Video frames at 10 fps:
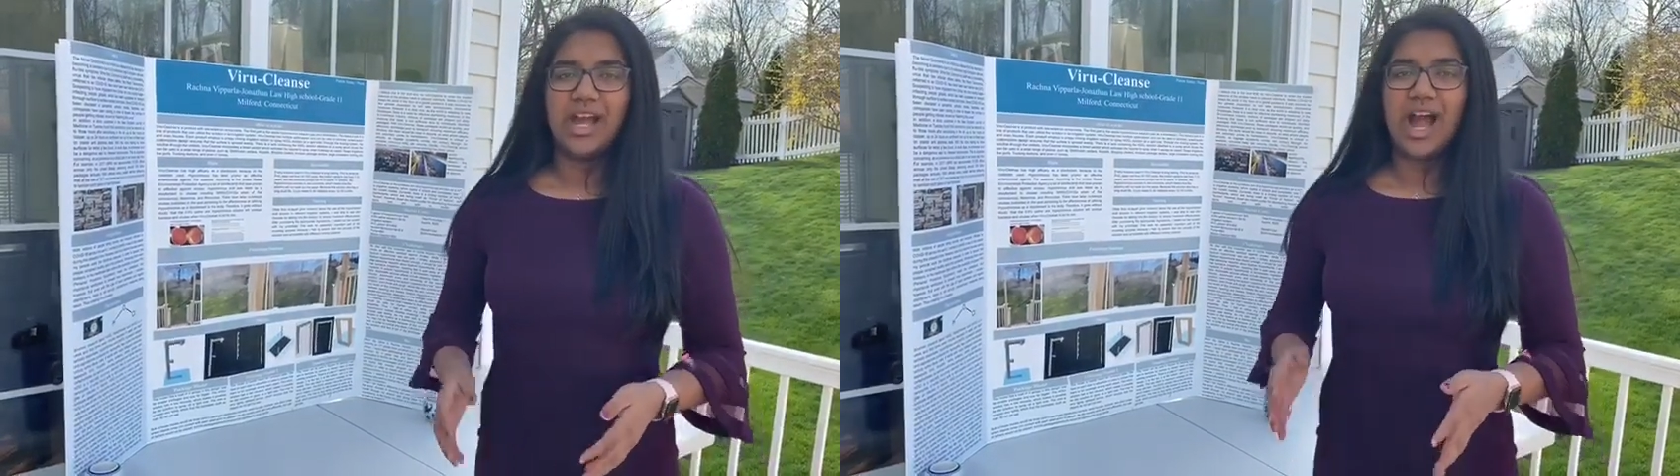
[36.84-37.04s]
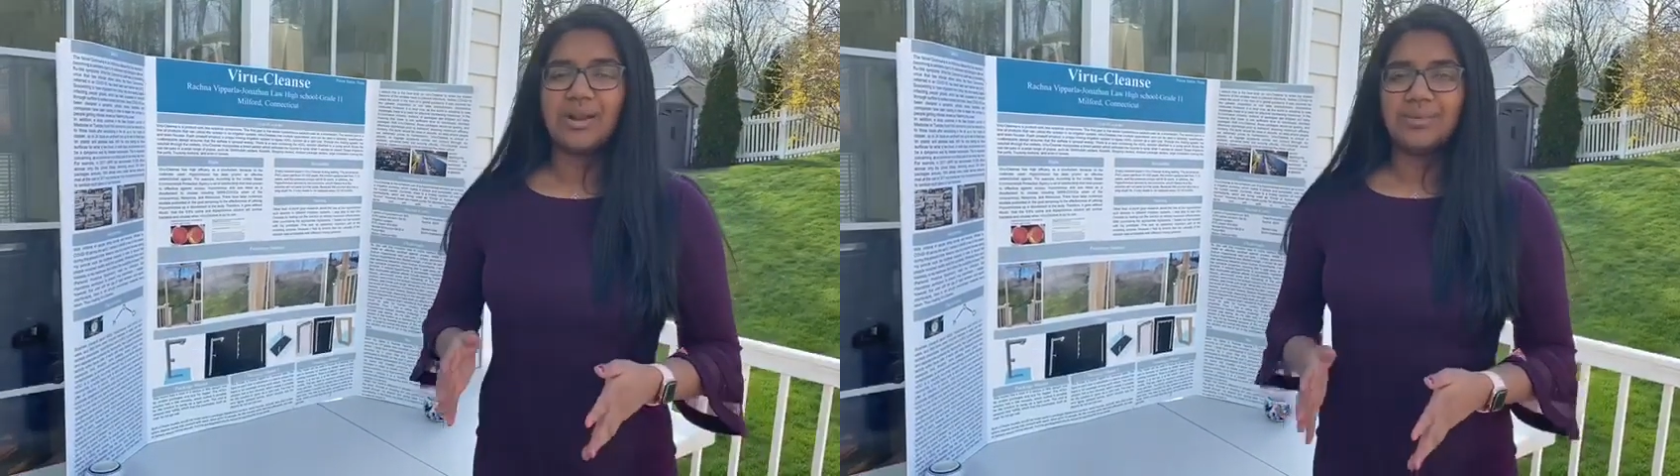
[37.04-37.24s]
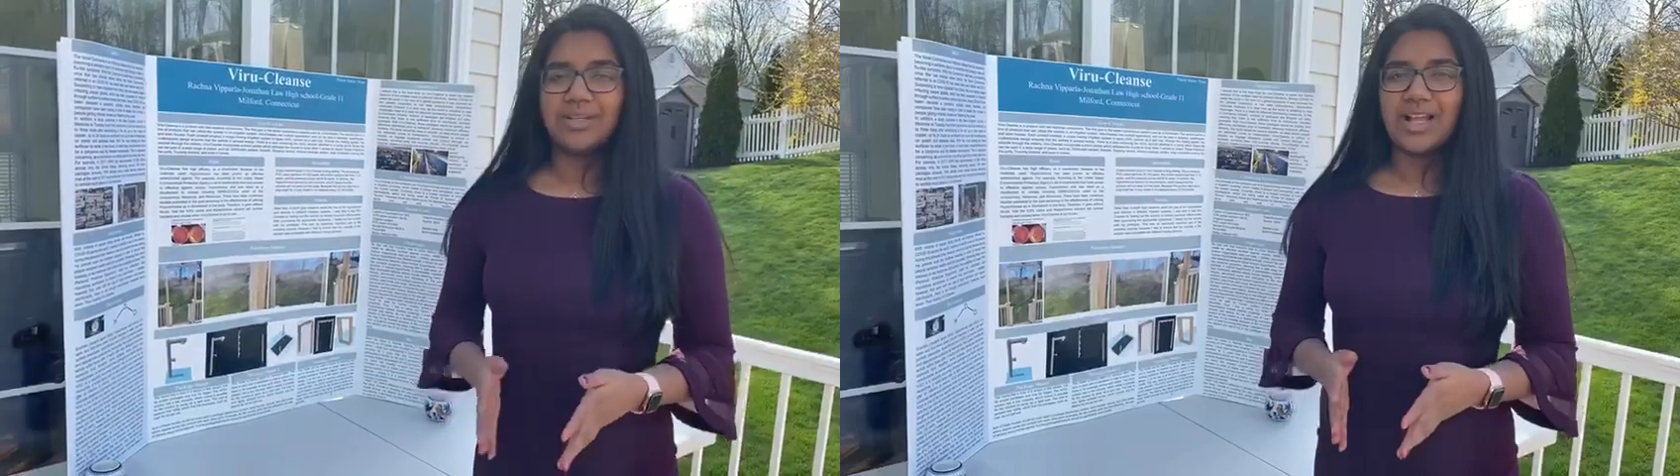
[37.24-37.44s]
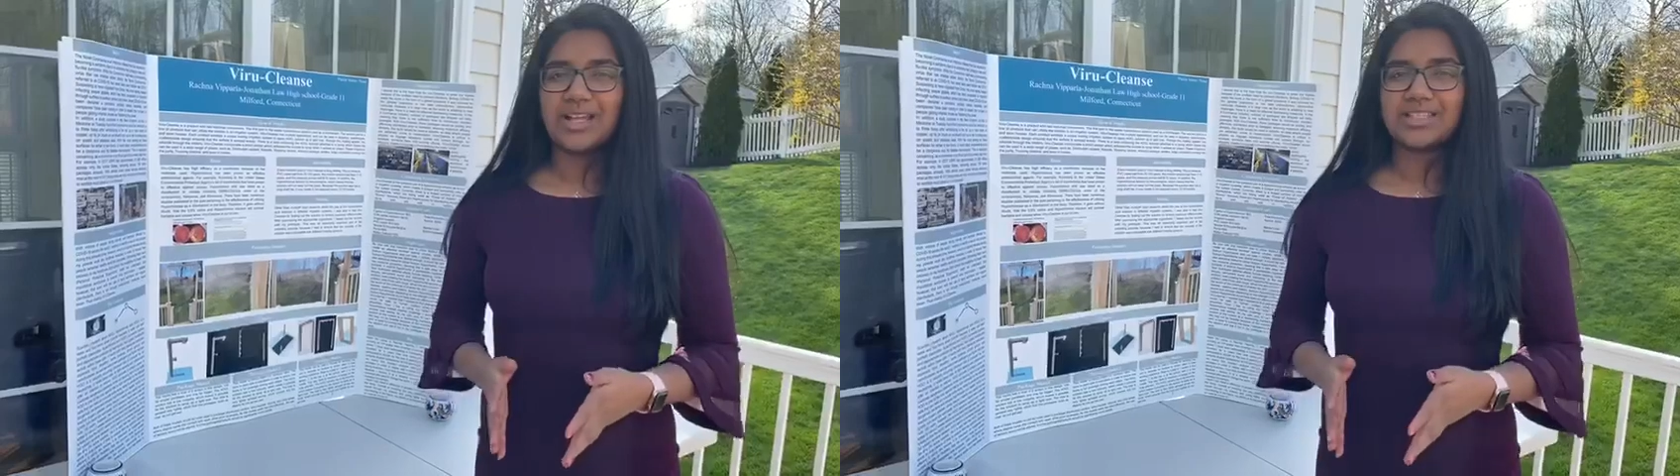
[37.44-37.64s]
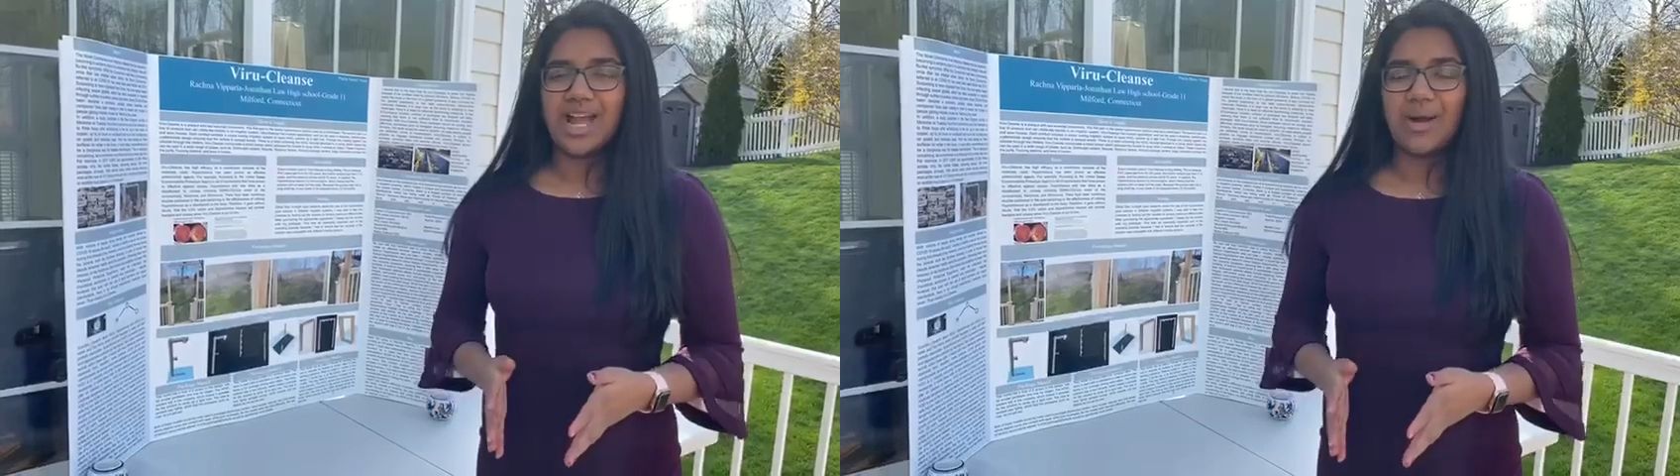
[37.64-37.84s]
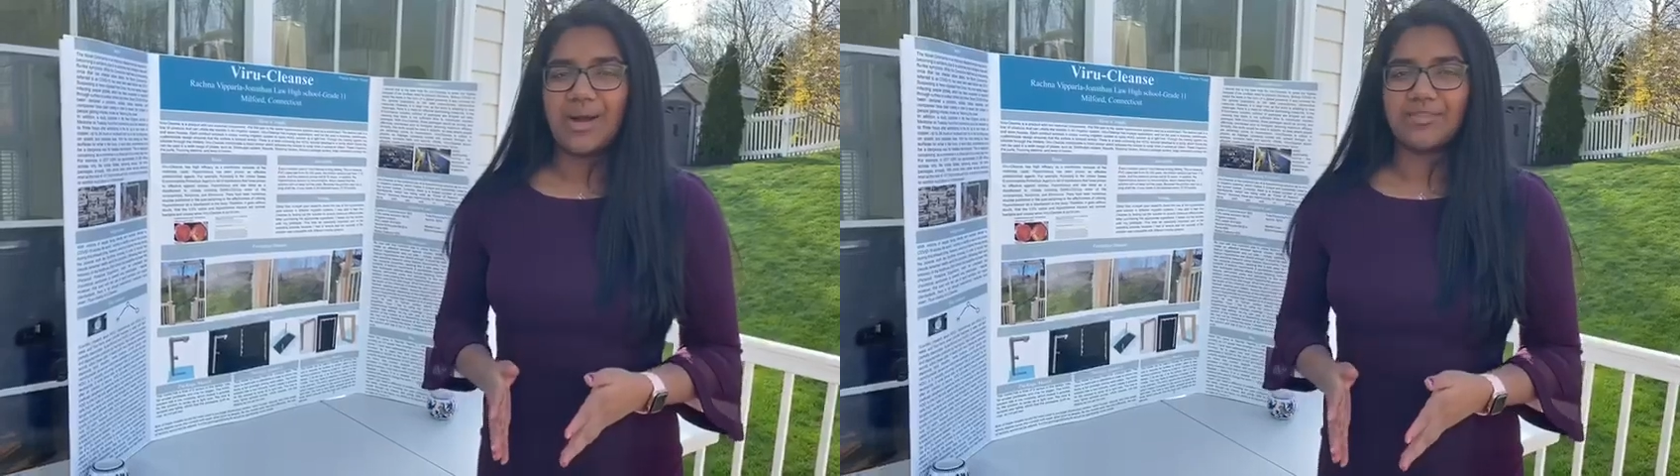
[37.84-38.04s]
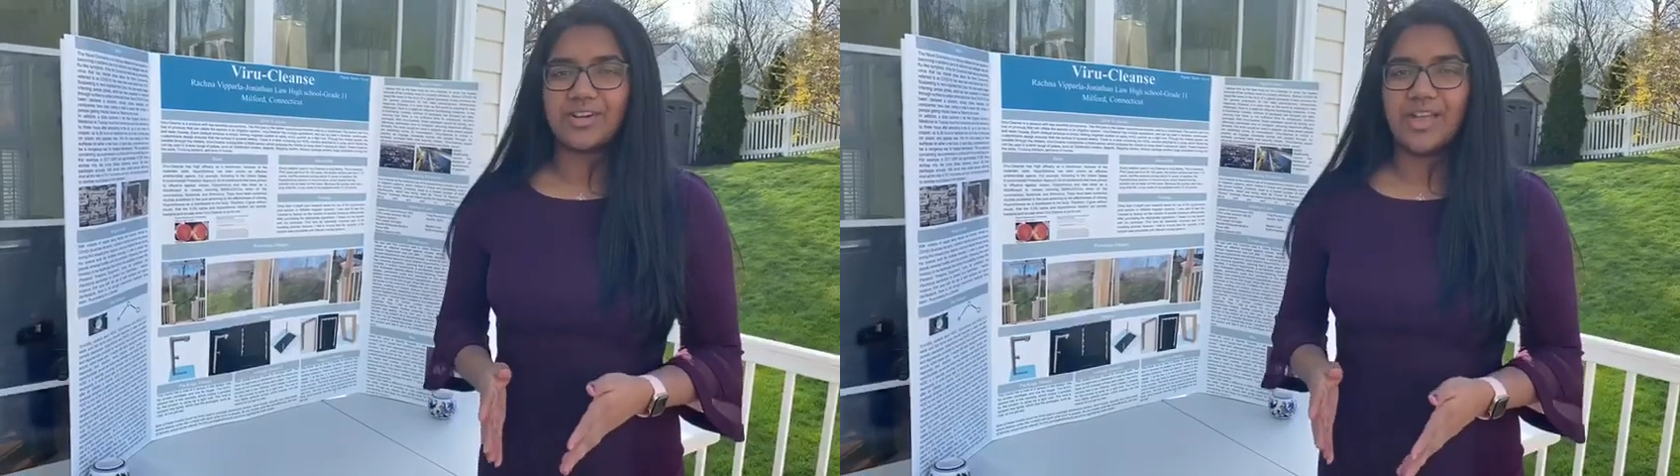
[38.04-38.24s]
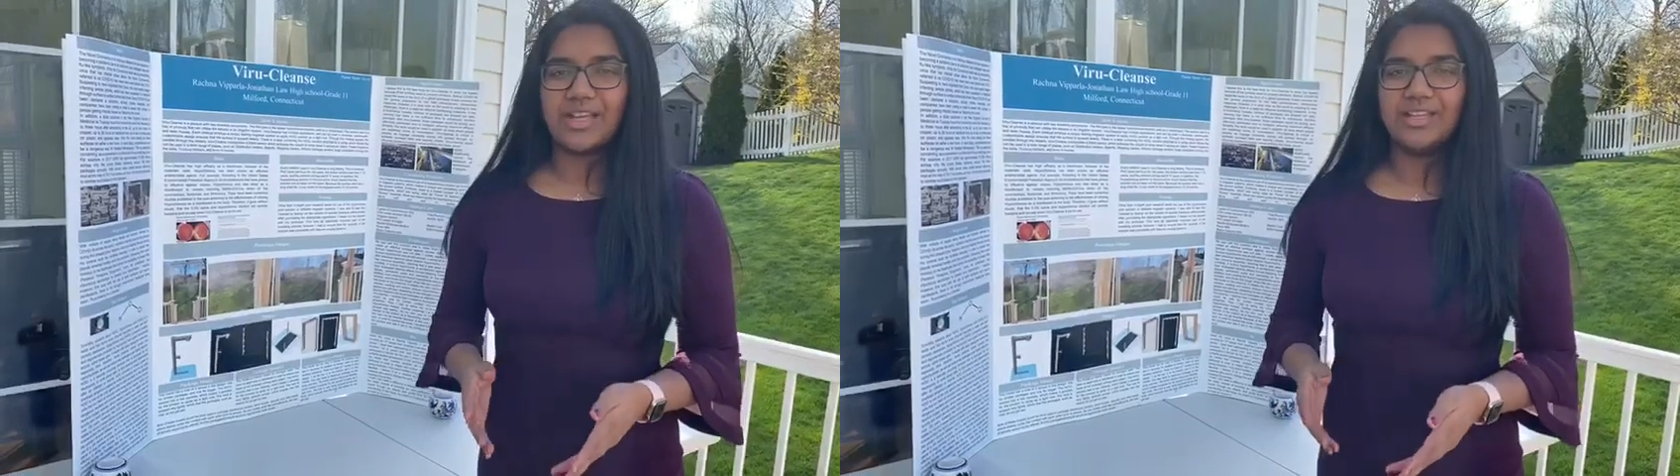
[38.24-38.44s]
I realized,
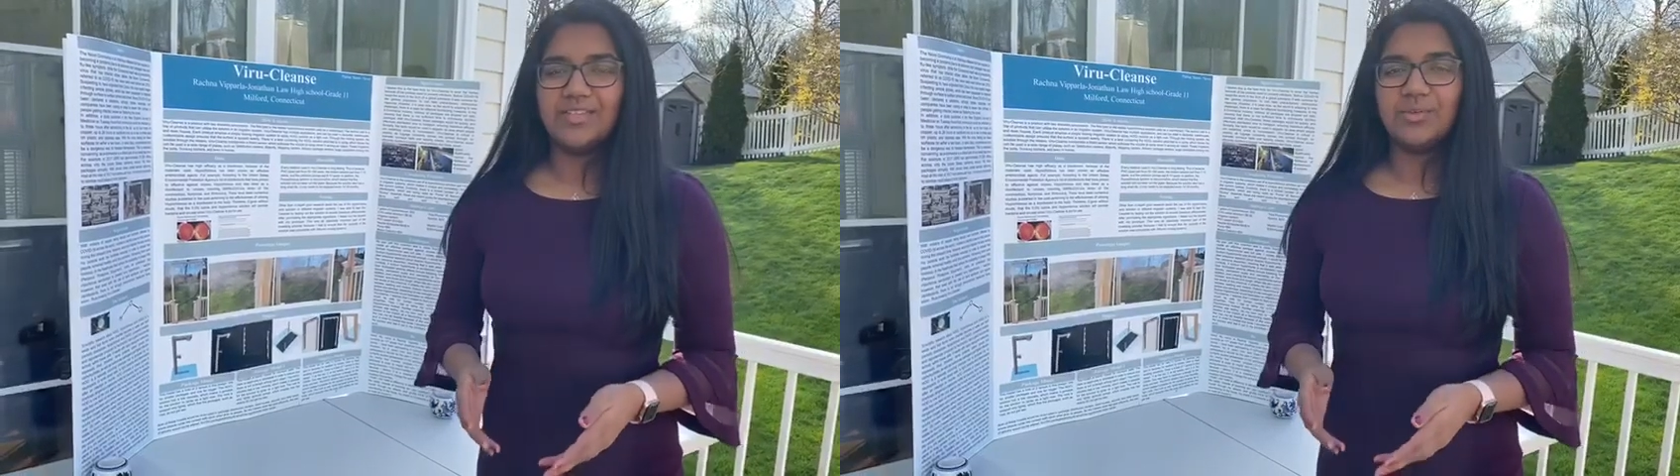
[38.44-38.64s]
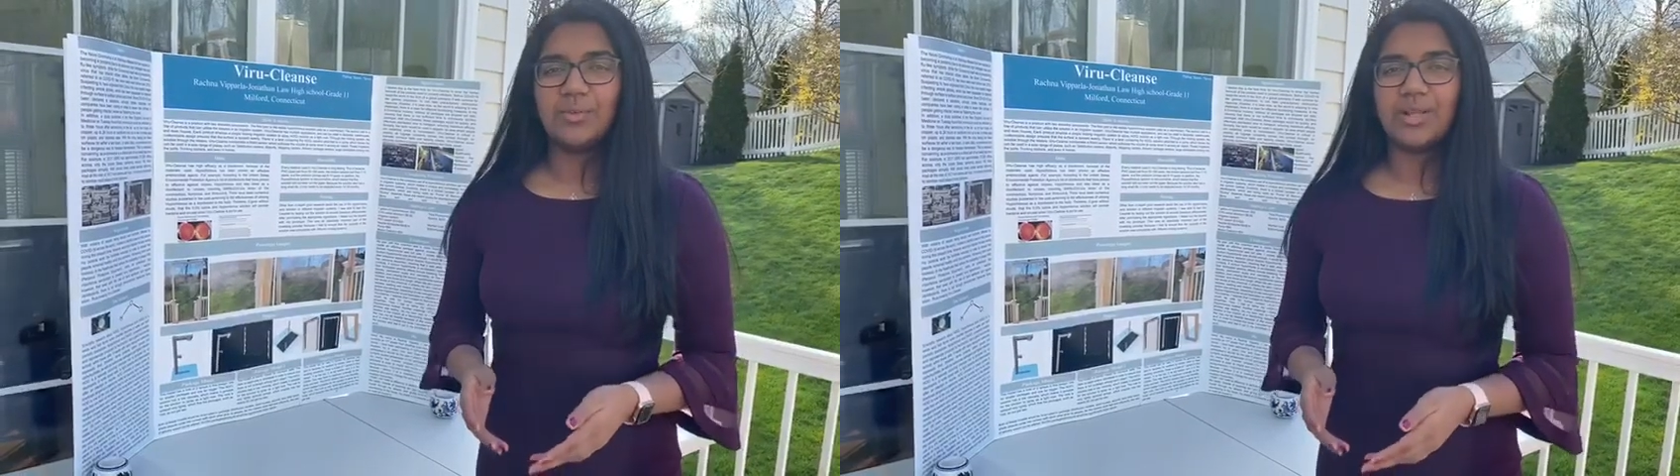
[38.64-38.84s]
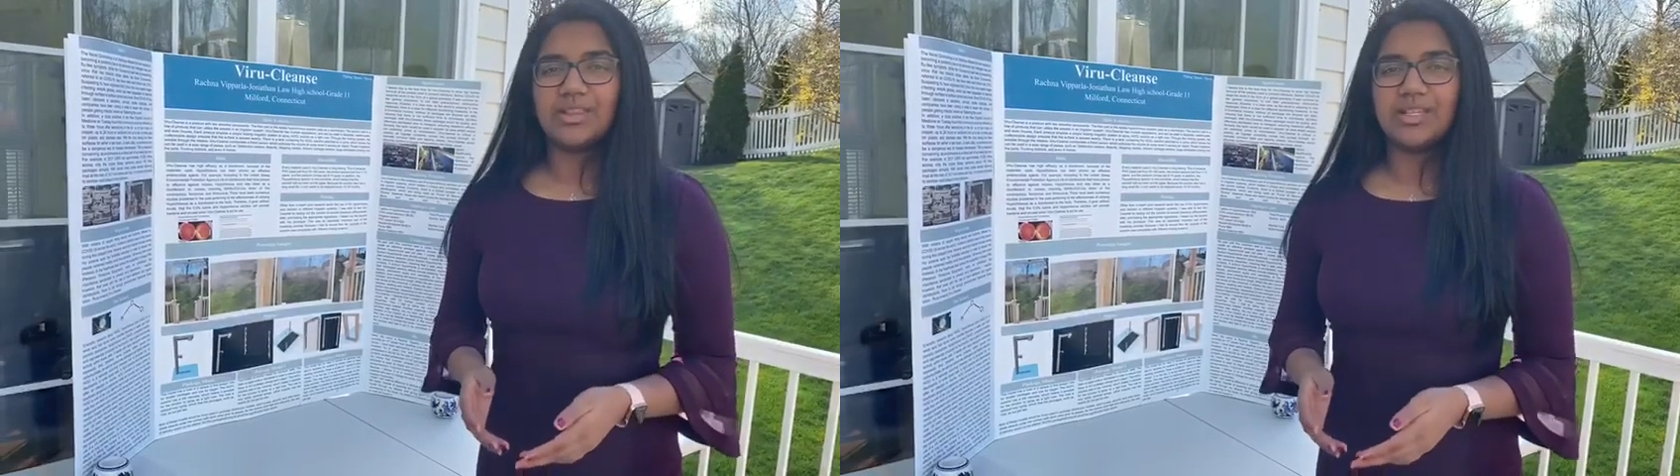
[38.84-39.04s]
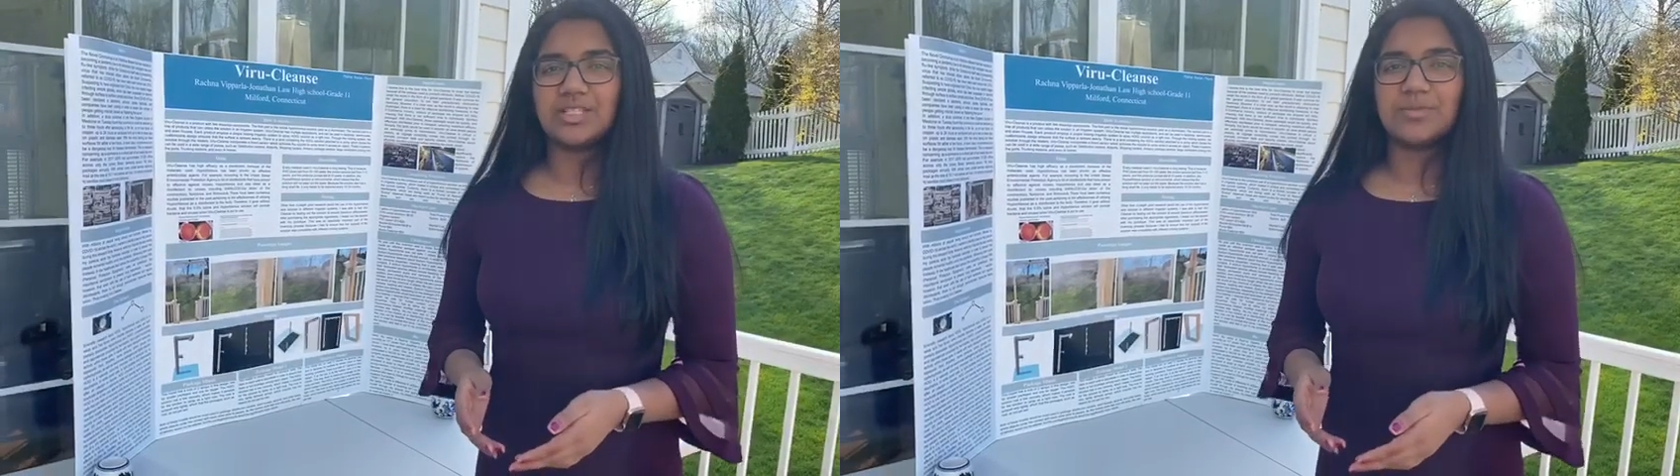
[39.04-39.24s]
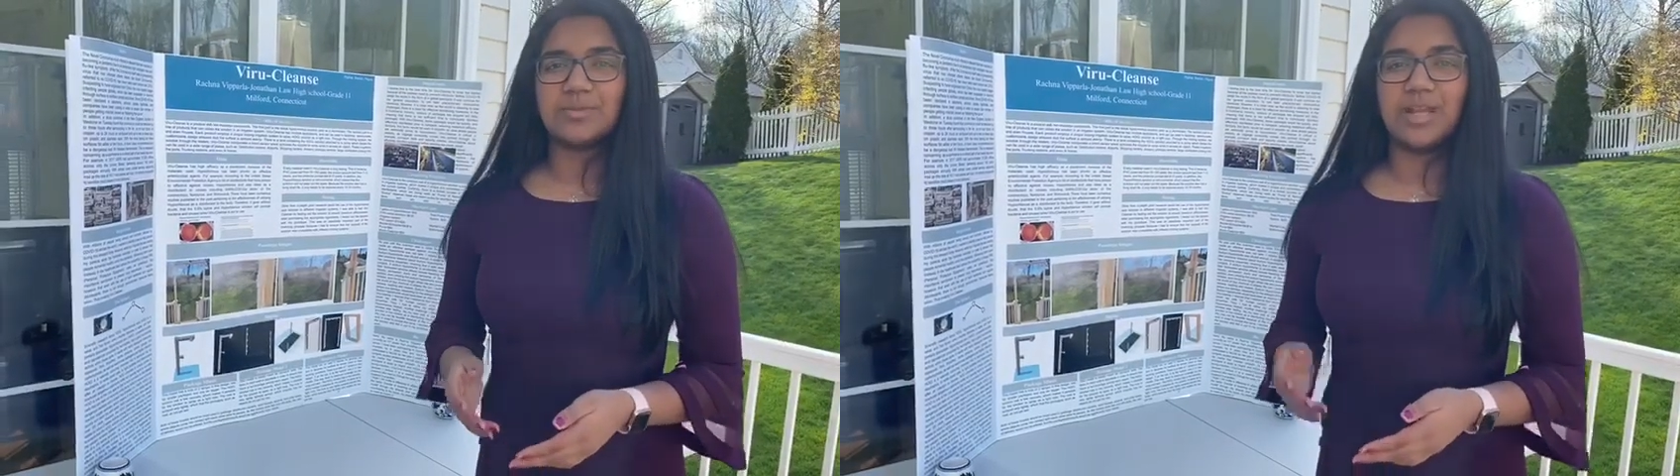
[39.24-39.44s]
however, that even with these